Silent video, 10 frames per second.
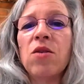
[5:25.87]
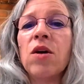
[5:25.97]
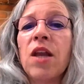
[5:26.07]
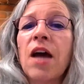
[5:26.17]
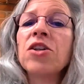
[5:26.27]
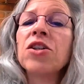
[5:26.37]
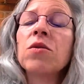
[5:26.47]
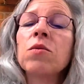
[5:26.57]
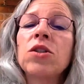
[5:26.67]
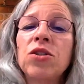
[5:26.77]
that you can
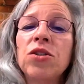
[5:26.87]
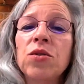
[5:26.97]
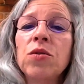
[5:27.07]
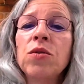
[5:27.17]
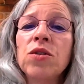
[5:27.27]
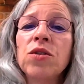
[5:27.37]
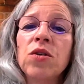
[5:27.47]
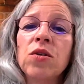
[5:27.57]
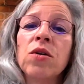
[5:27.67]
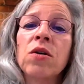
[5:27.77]
actually
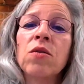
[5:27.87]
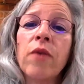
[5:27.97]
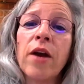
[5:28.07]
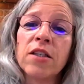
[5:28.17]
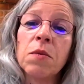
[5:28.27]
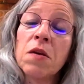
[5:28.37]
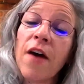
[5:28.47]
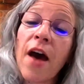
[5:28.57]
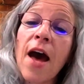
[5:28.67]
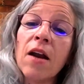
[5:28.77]
reduce your
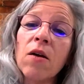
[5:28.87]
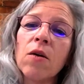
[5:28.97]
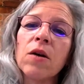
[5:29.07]
recipe fat